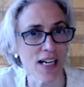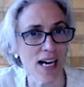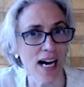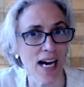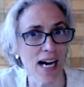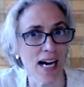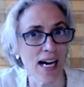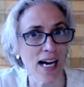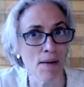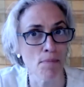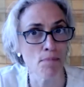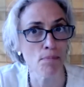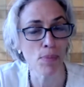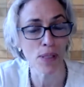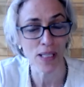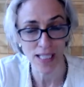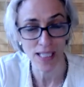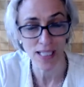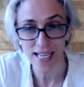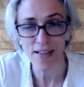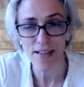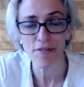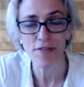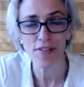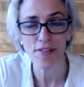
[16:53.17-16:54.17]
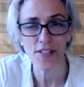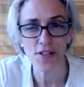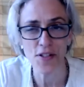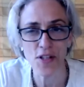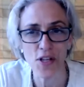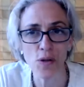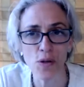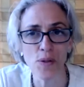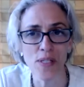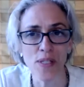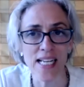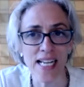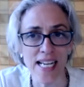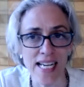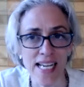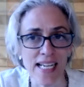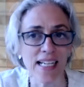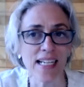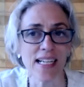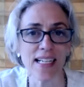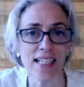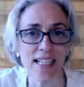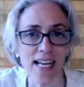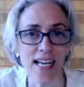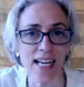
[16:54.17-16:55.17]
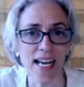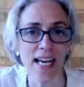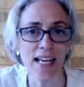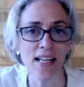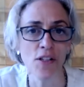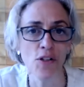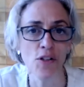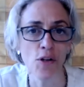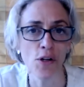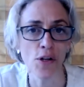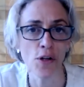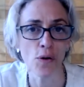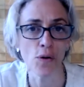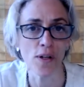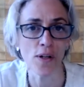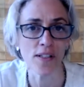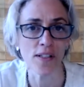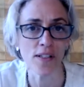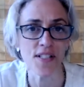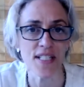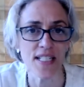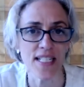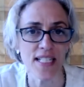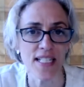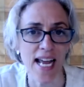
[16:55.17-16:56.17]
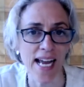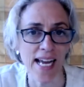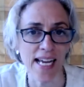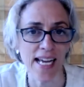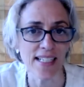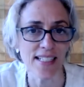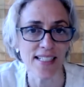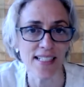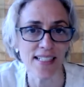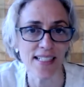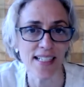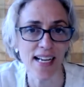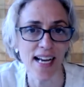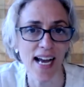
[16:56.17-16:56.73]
I believe, is unique in New York State